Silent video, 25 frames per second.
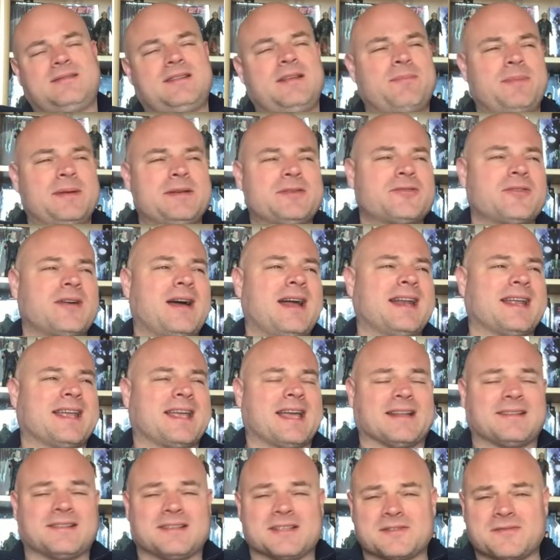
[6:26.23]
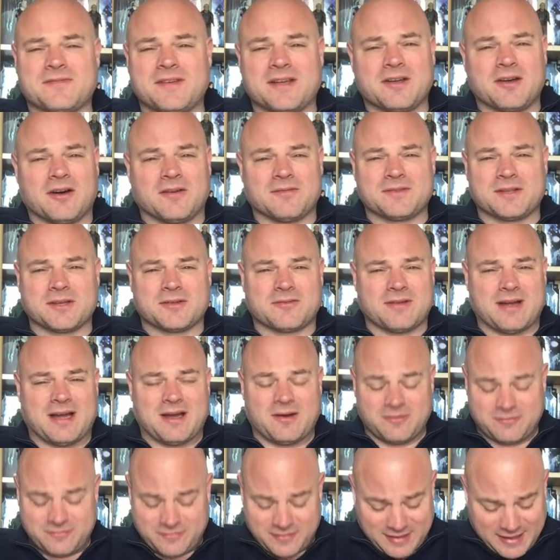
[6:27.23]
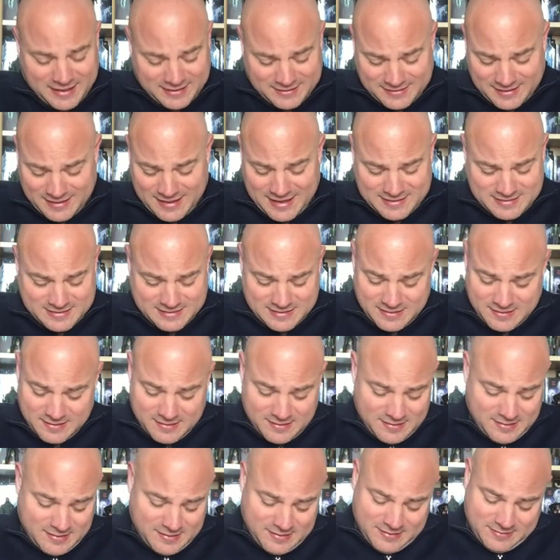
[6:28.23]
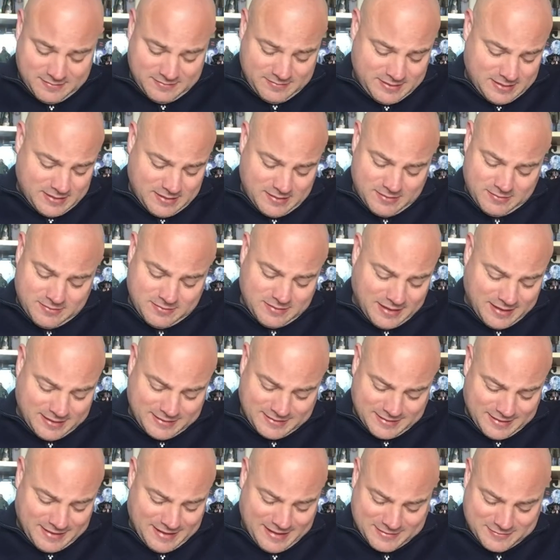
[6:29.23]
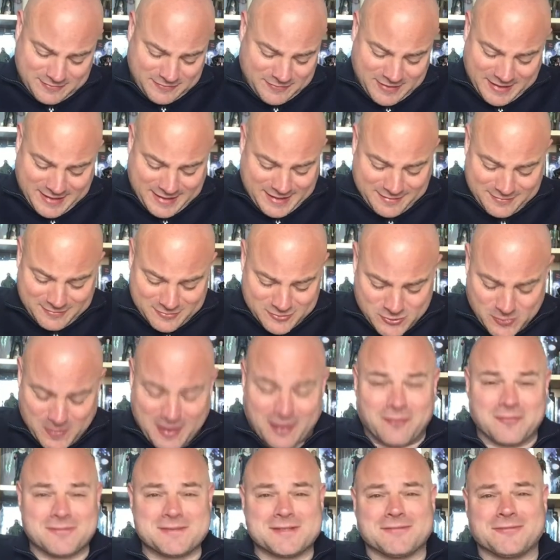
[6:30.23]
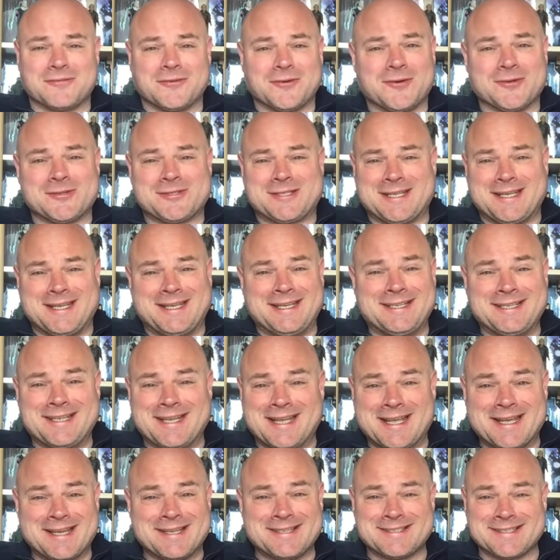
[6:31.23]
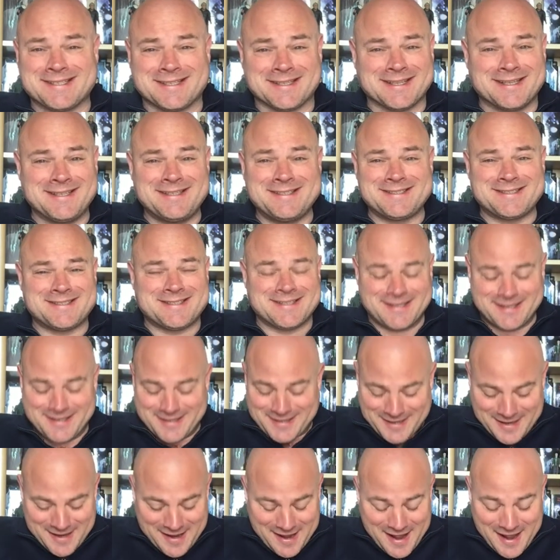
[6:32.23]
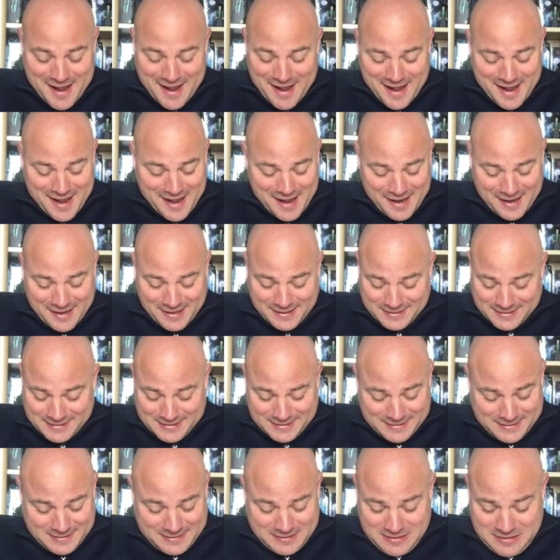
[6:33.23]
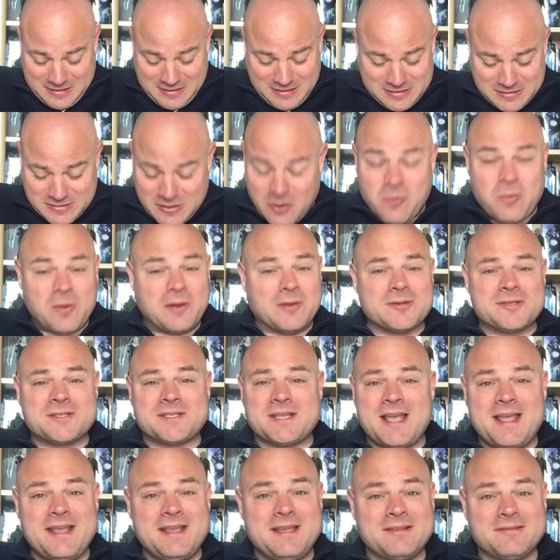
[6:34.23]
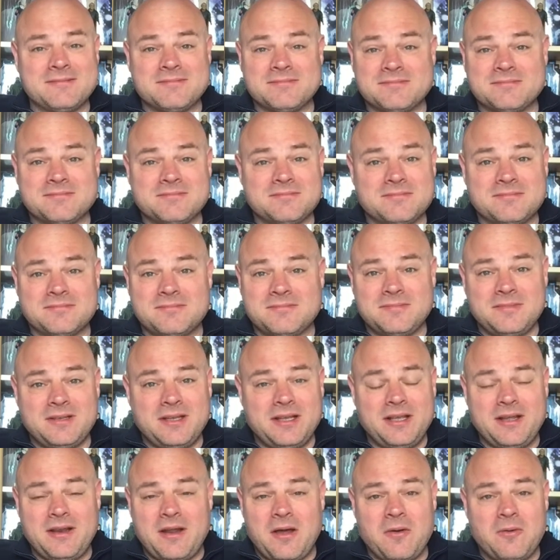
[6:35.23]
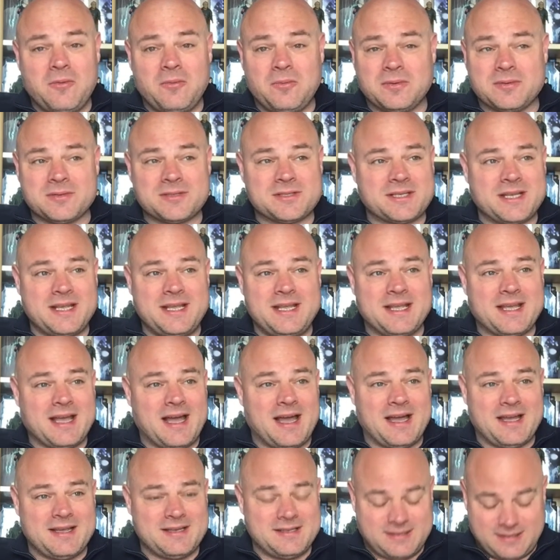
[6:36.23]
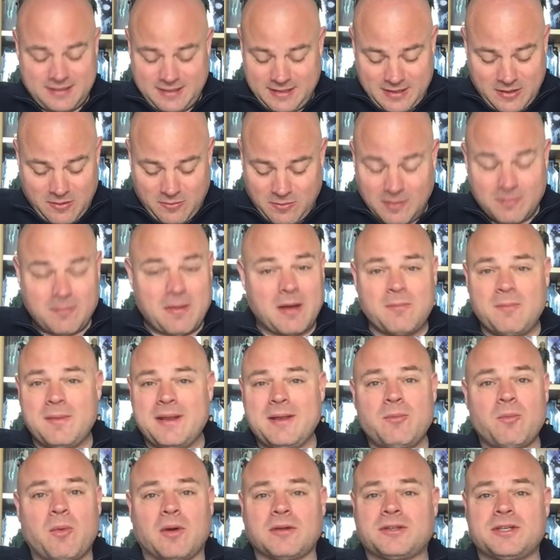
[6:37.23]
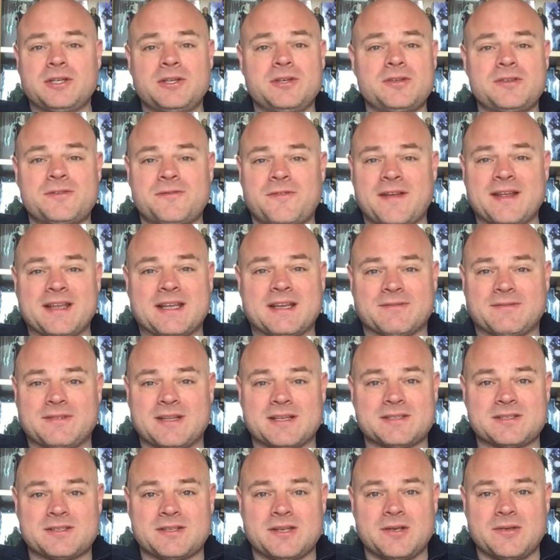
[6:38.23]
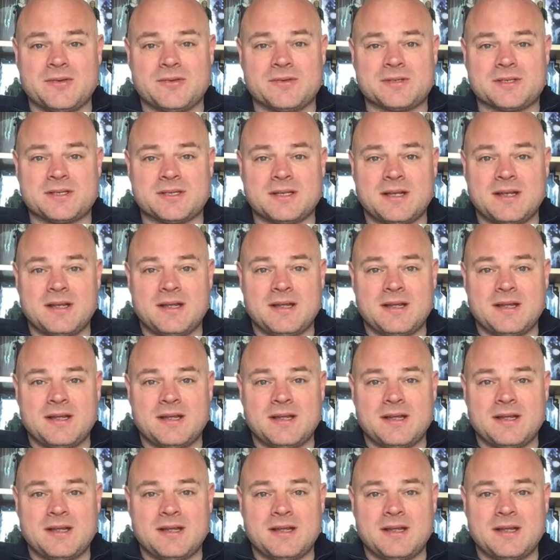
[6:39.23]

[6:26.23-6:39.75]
been trying to get this thing off the ground for like the last, freaking 12 to 14 years at least. So we'll see. We'll see, guys. What do you think of this news?